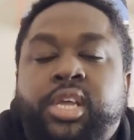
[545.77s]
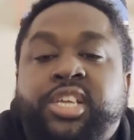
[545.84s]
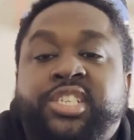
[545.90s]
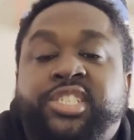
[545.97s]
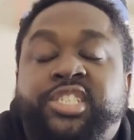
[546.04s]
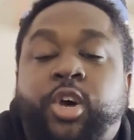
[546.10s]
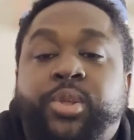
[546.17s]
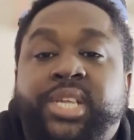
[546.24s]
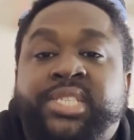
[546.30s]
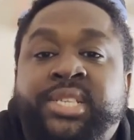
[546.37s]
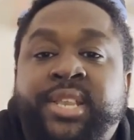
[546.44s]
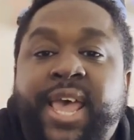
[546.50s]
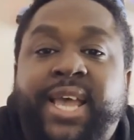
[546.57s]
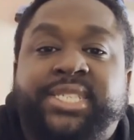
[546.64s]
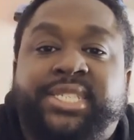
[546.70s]
So this
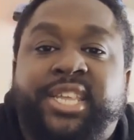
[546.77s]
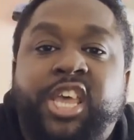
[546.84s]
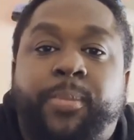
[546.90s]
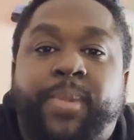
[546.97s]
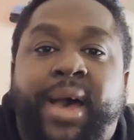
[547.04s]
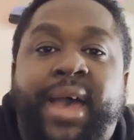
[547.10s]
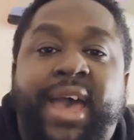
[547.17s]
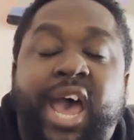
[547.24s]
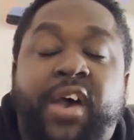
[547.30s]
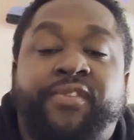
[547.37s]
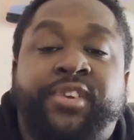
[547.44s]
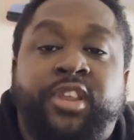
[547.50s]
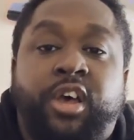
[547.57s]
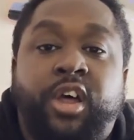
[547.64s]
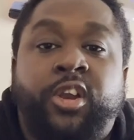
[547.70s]
next tip I have
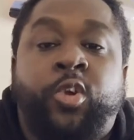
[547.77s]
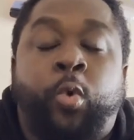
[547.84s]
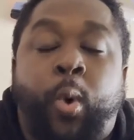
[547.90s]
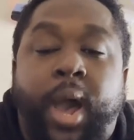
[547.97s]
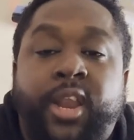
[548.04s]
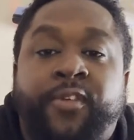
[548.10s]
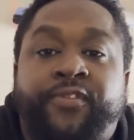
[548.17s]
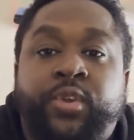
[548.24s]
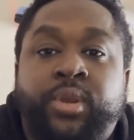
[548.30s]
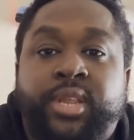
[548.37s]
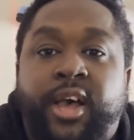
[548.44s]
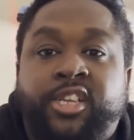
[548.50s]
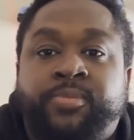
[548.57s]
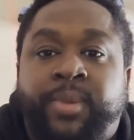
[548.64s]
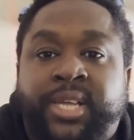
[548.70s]
done quite a few
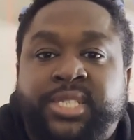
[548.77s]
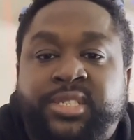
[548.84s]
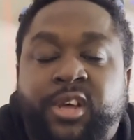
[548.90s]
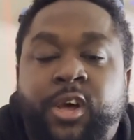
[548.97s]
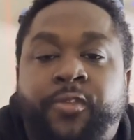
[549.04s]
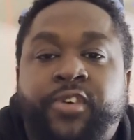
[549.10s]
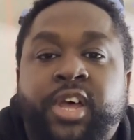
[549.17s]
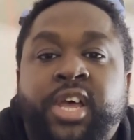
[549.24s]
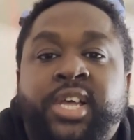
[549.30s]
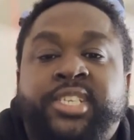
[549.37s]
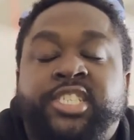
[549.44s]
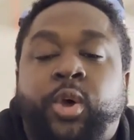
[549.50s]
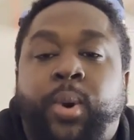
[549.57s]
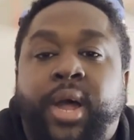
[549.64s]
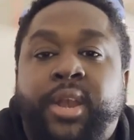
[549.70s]
times myself,
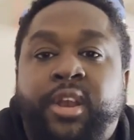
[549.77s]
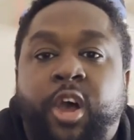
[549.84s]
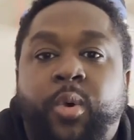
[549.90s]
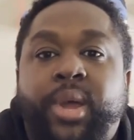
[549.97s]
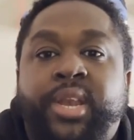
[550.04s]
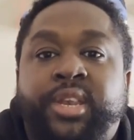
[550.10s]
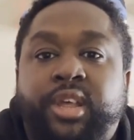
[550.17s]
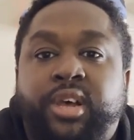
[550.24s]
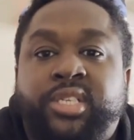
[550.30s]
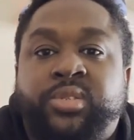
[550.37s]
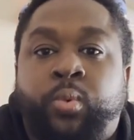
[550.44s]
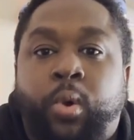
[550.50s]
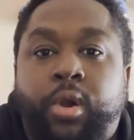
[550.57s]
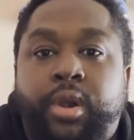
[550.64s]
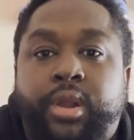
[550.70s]
so I know it does
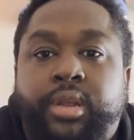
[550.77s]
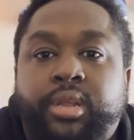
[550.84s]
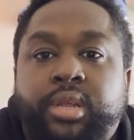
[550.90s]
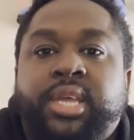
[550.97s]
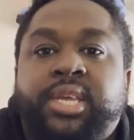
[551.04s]
work.